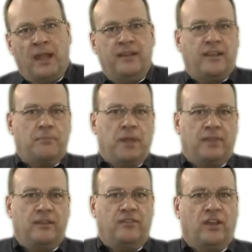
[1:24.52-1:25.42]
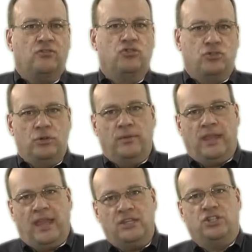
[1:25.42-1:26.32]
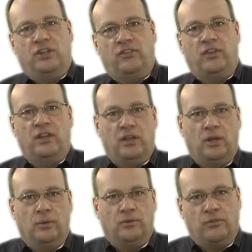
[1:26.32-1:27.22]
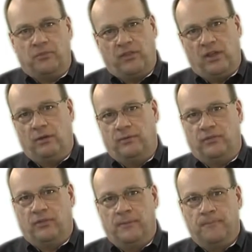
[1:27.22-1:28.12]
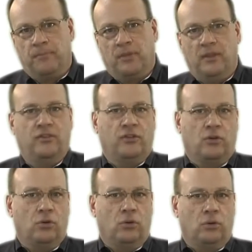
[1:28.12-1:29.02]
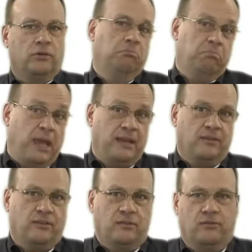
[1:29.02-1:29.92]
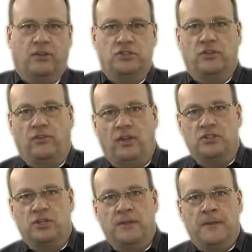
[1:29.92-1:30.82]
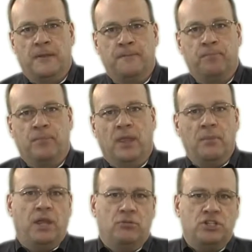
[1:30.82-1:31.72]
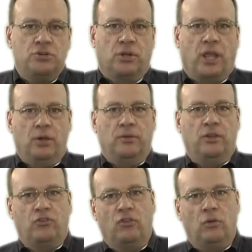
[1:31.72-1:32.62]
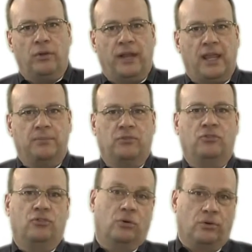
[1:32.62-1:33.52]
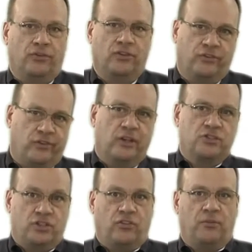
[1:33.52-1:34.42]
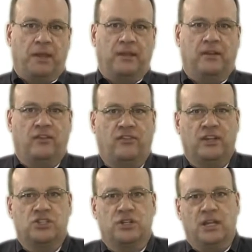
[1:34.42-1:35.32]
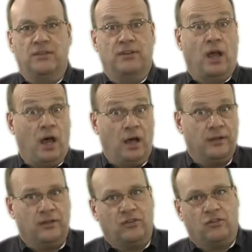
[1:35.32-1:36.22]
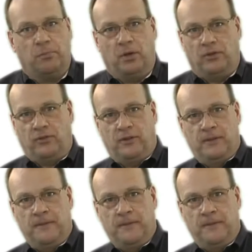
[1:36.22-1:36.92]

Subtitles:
And it had methods that drew the edges and the nodes themselves. These are called paint such and such. In my original code, these are all named draw such and such, just to make the distinction even harder to spot.